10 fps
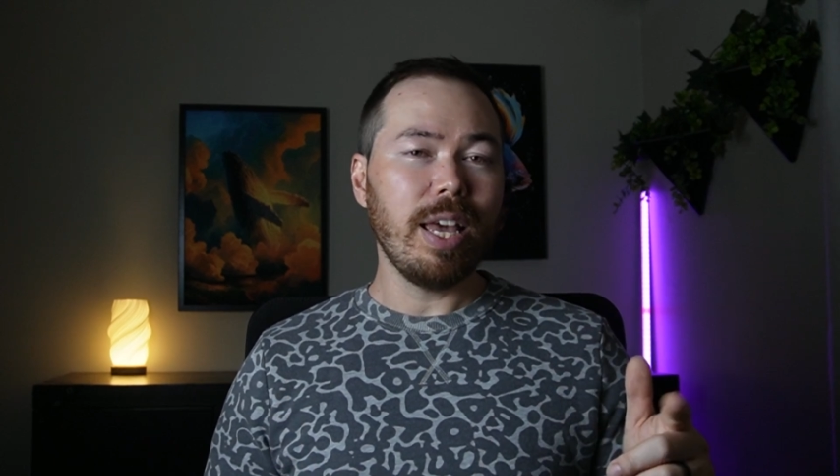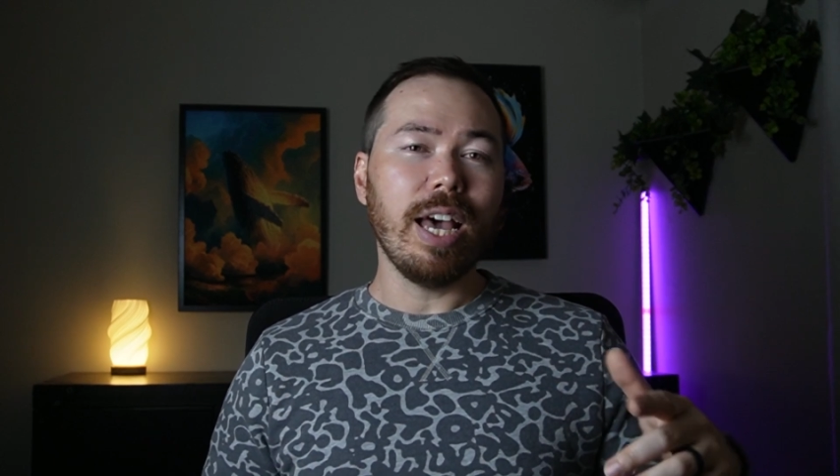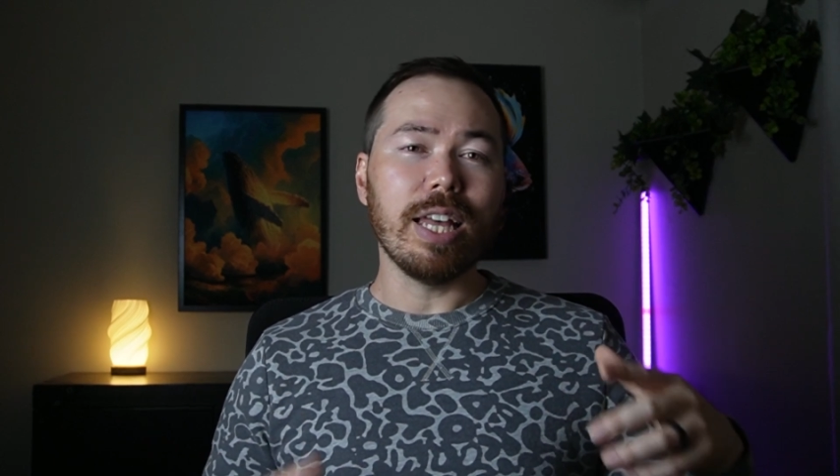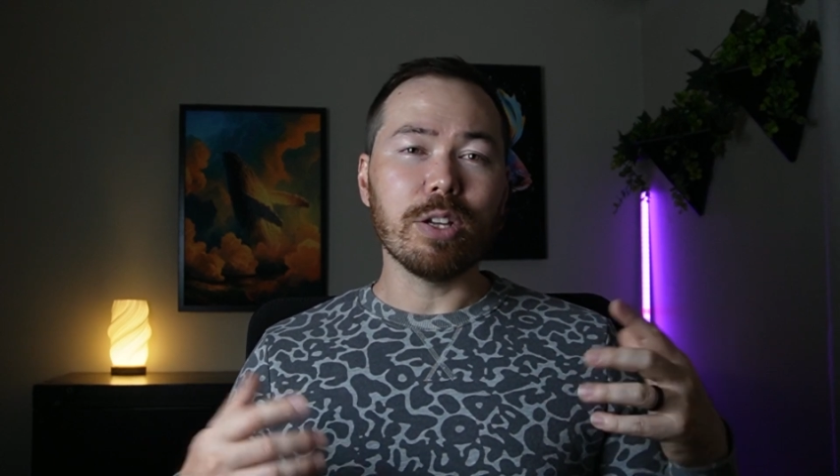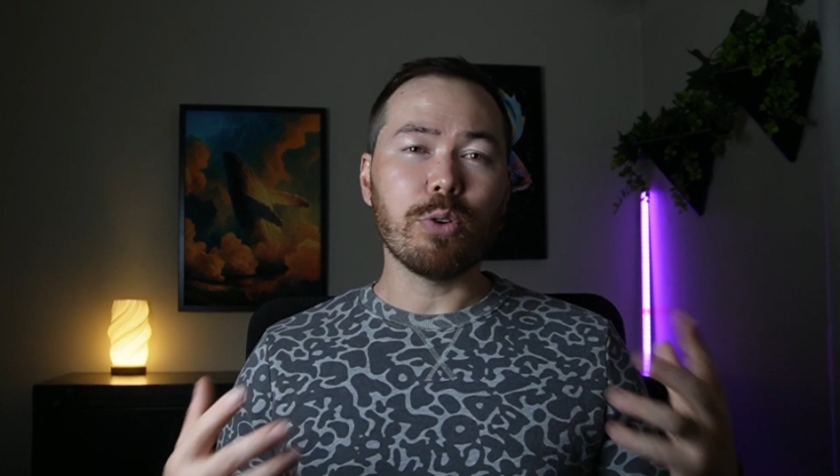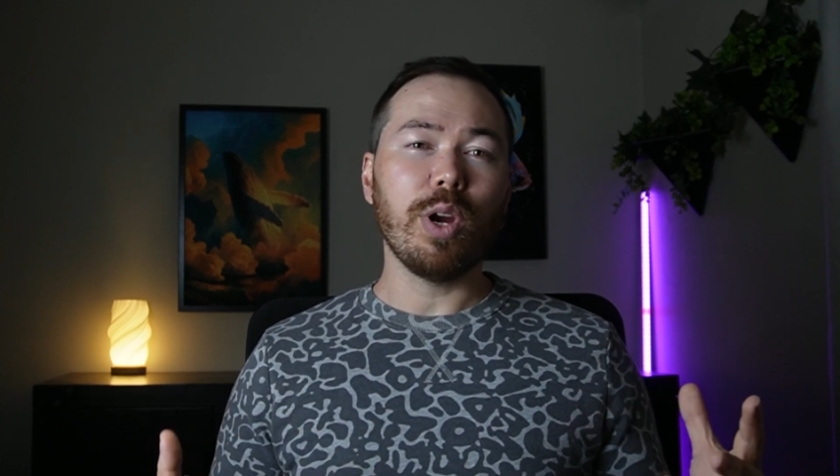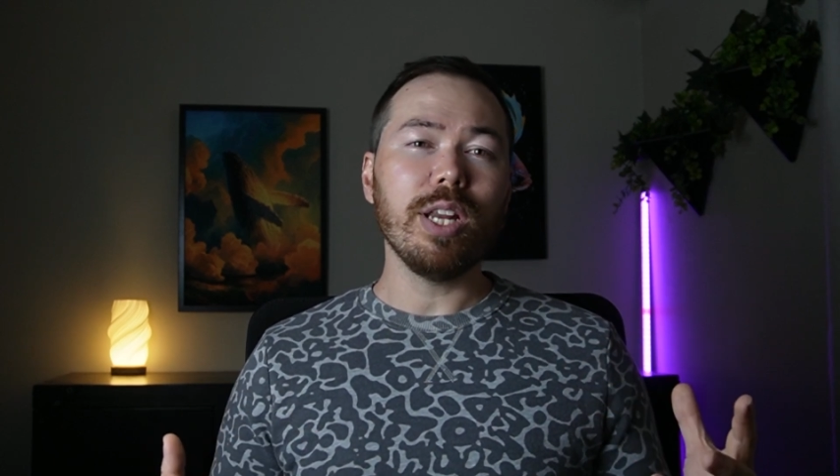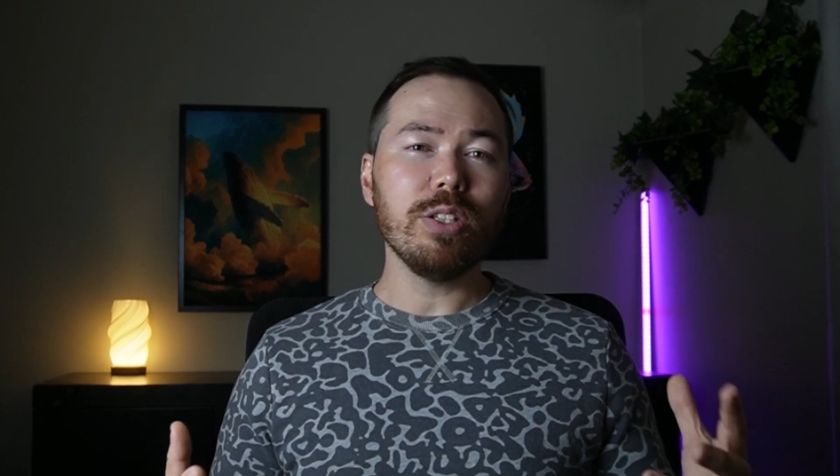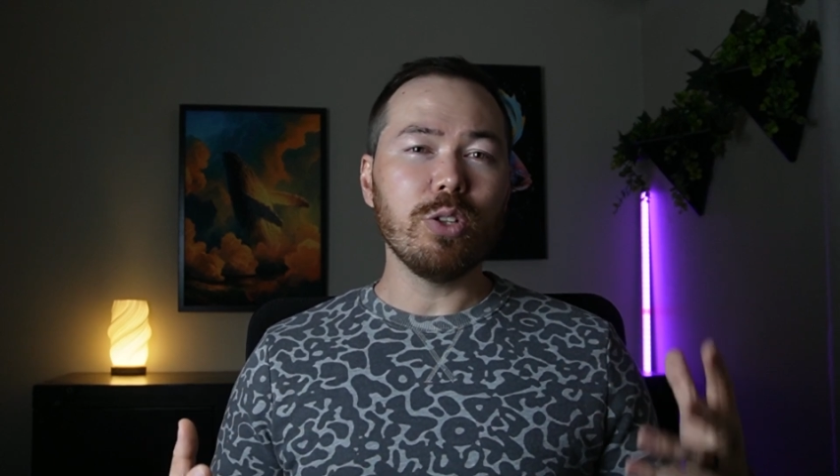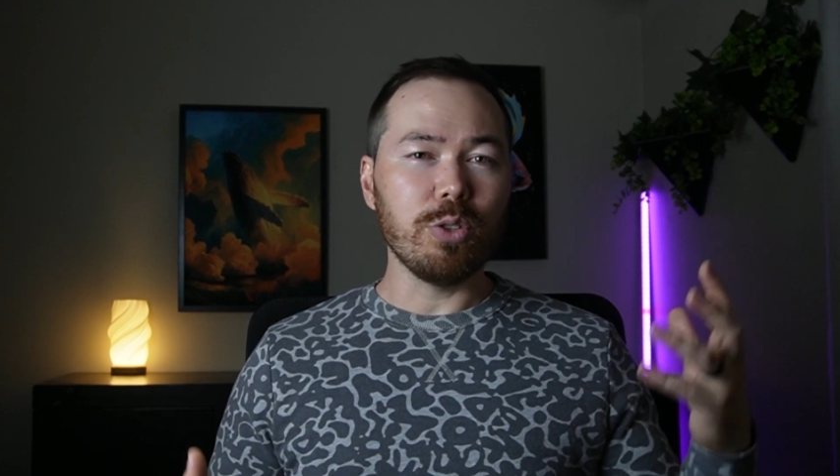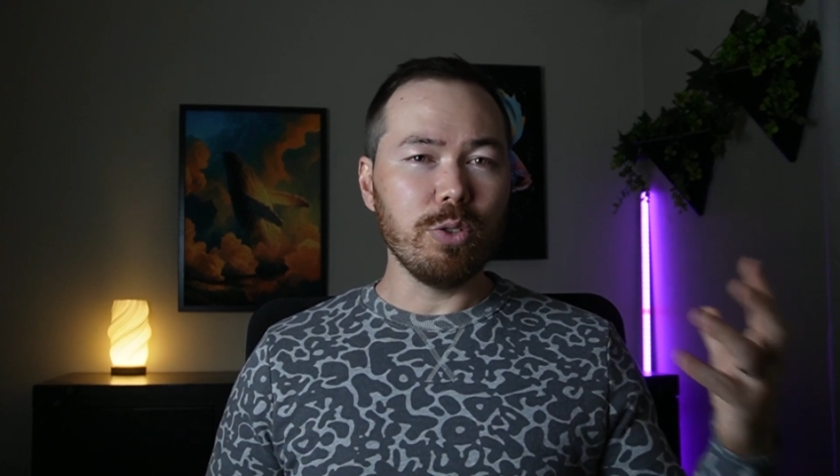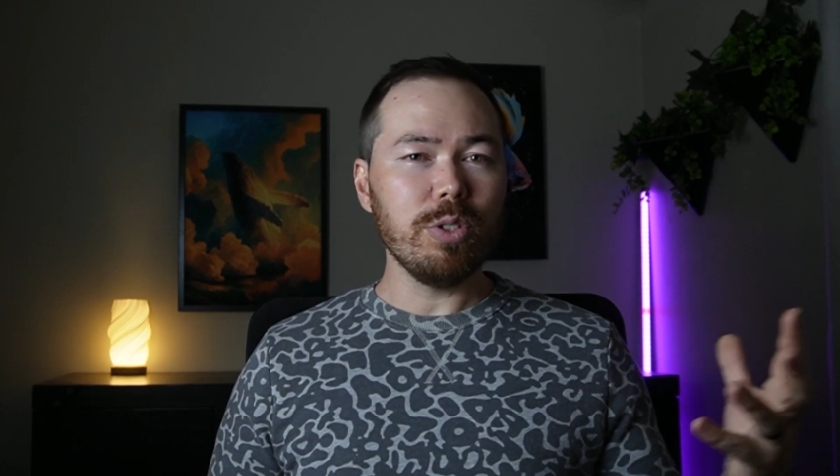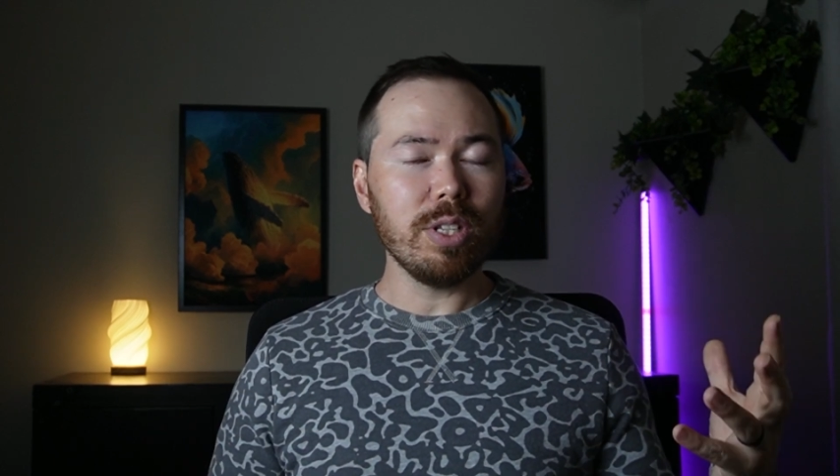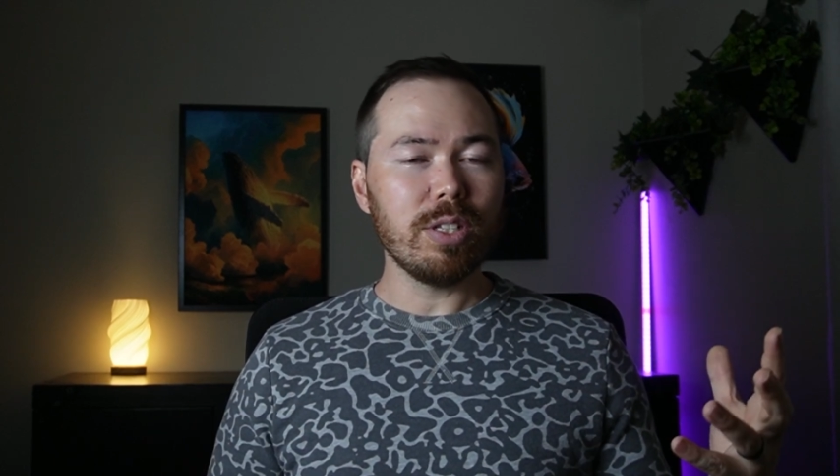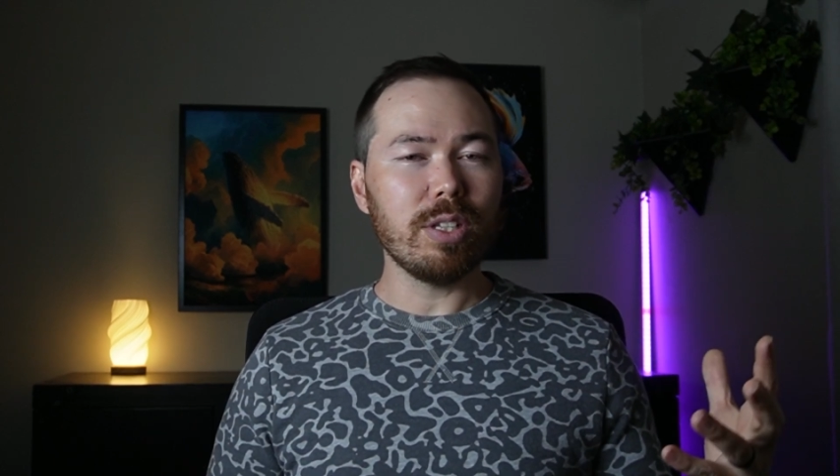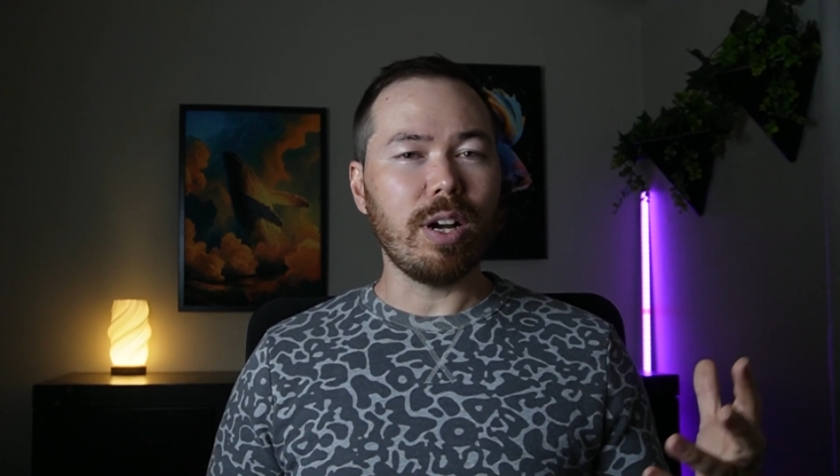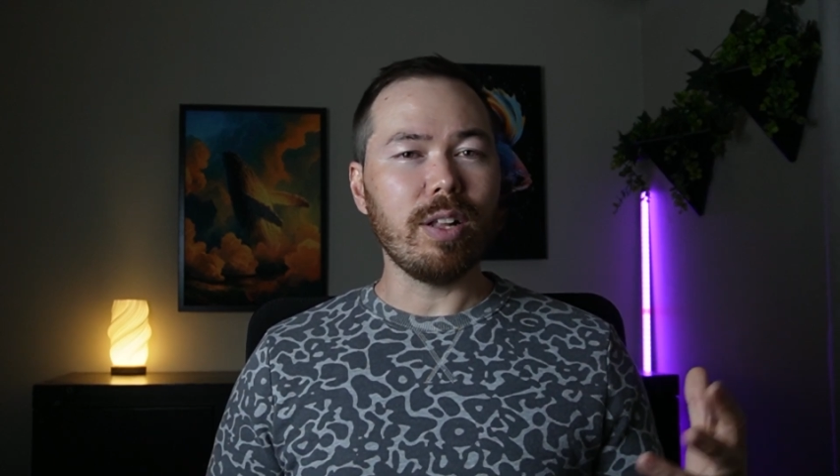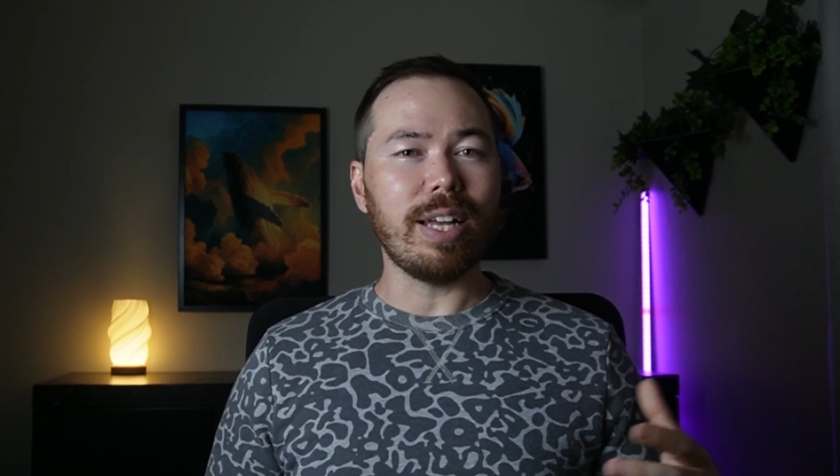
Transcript: and the creators who use this style